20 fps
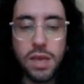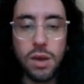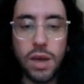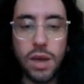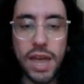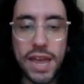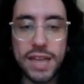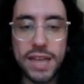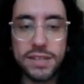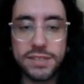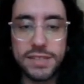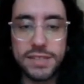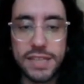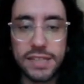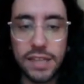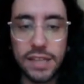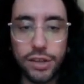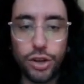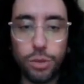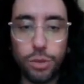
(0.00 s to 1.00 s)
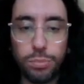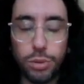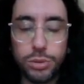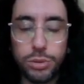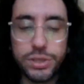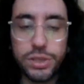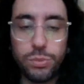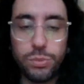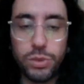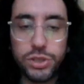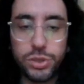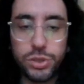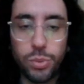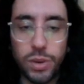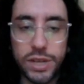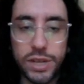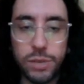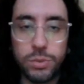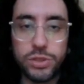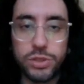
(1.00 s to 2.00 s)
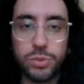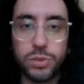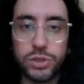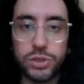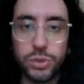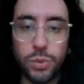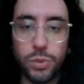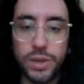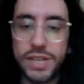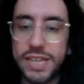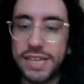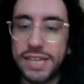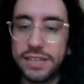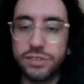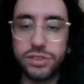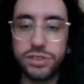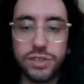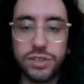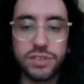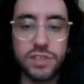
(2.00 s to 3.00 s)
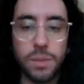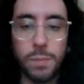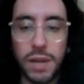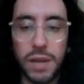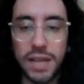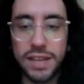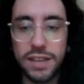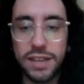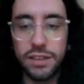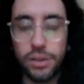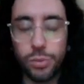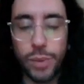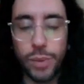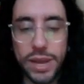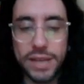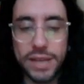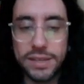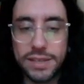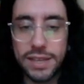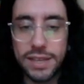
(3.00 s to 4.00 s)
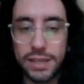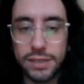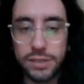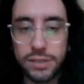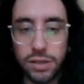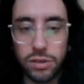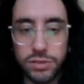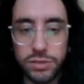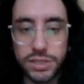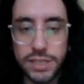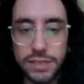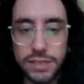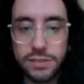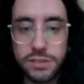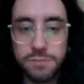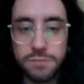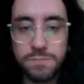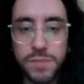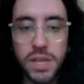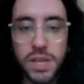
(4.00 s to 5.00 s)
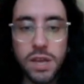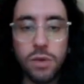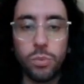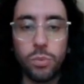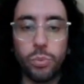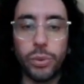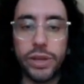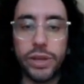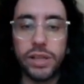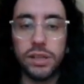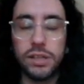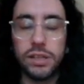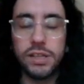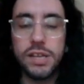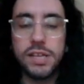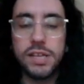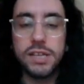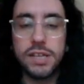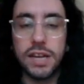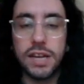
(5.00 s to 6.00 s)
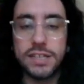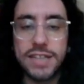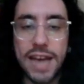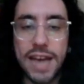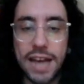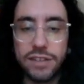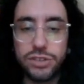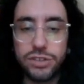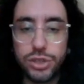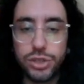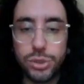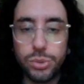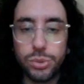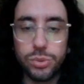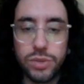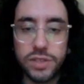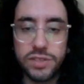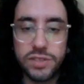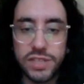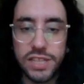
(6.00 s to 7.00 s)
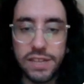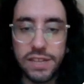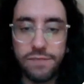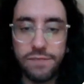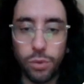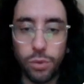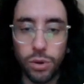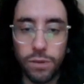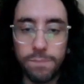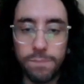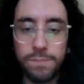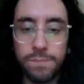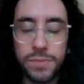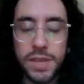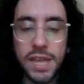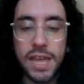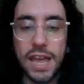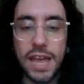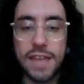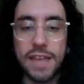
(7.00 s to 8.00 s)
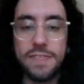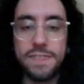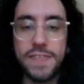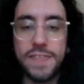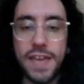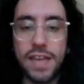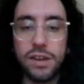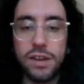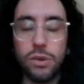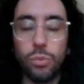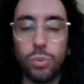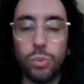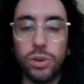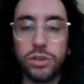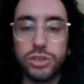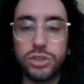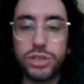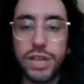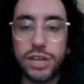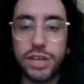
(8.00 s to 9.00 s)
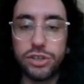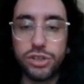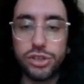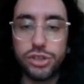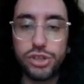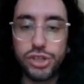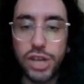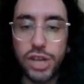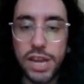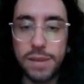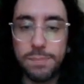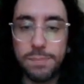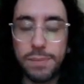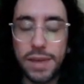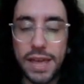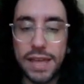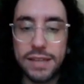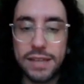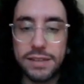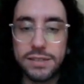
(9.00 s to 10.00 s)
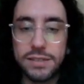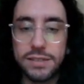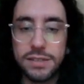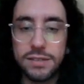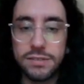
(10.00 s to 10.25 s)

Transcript: And the glycoprotein 120, which 120 is just the molecular weight in kilodaltons, will attach to the CD4 and then will change shape and